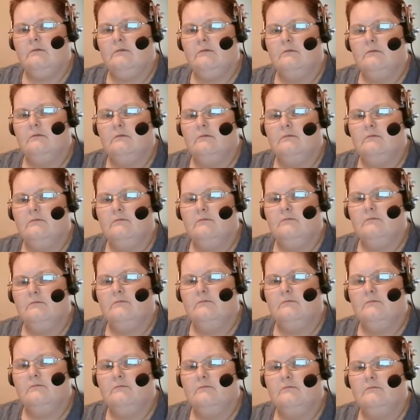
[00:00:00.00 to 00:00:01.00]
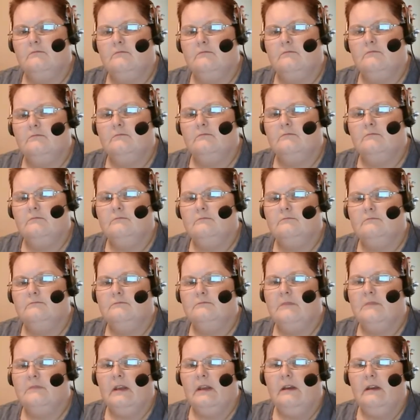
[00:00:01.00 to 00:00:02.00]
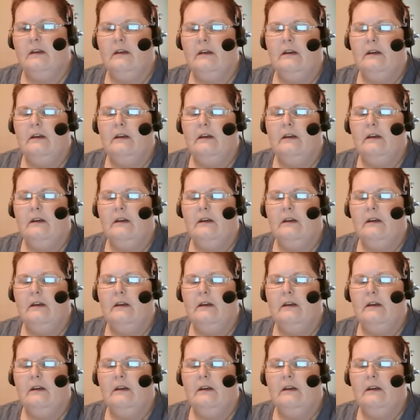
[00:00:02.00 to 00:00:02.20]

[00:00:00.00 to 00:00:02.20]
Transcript: (no one is talking)